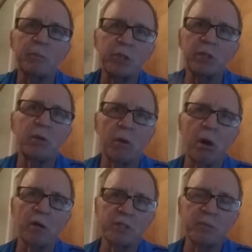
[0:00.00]
them to the
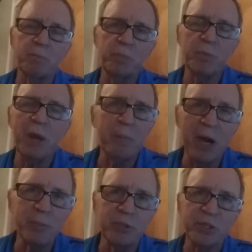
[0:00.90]
cross. My
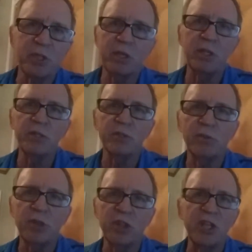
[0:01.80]
Bible studies
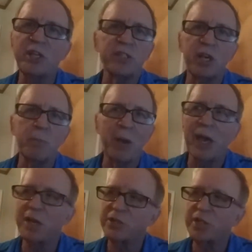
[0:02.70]
or the things I
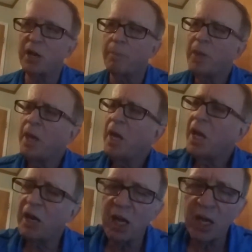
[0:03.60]
passed out.
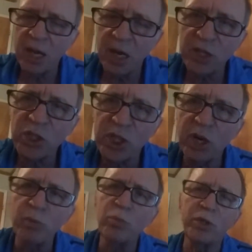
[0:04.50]
And I
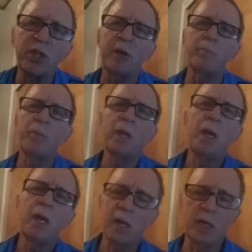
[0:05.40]
shared with them
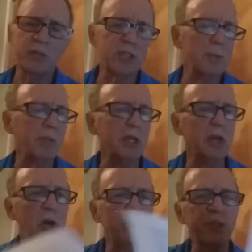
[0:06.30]
something
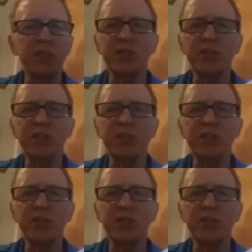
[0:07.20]
called the